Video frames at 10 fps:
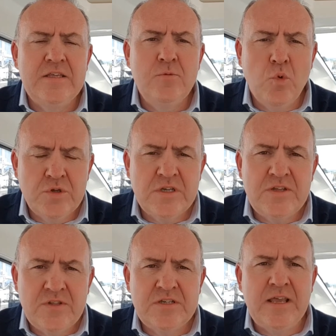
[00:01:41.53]
You also
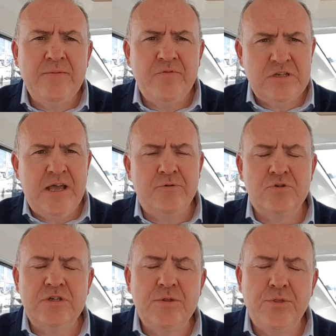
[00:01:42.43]
need the same for
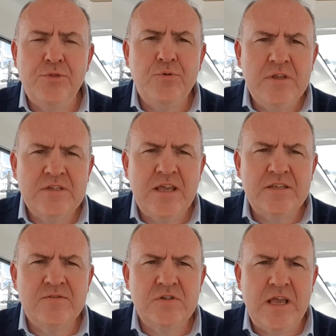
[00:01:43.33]
towels. You need 3
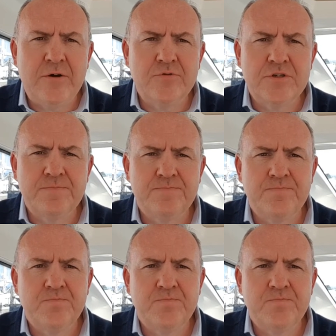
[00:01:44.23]
sets of towels.